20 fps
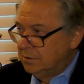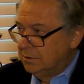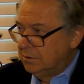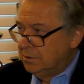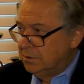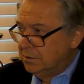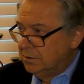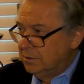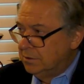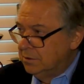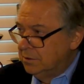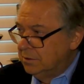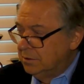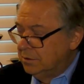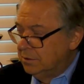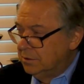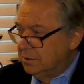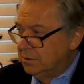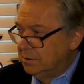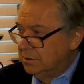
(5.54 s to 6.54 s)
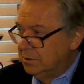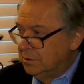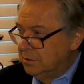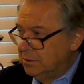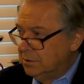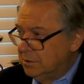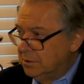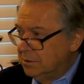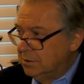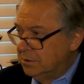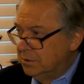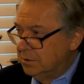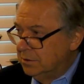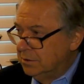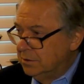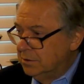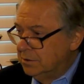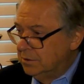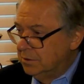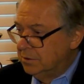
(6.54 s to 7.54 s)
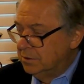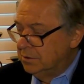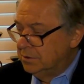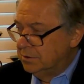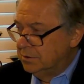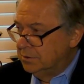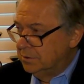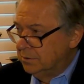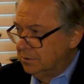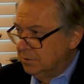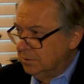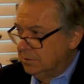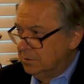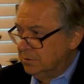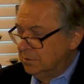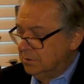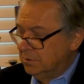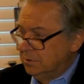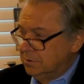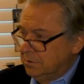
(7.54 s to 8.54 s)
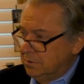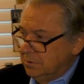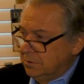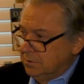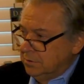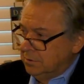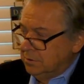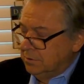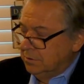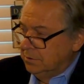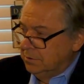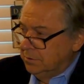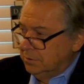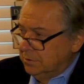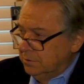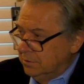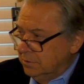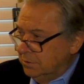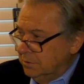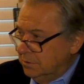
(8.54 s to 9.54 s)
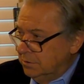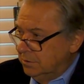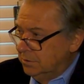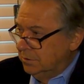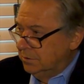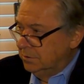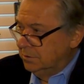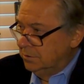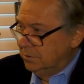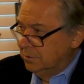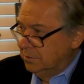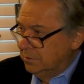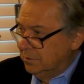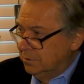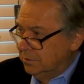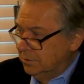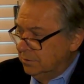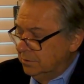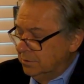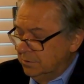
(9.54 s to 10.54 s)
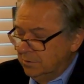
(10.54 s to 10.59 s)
The person shown says nothing.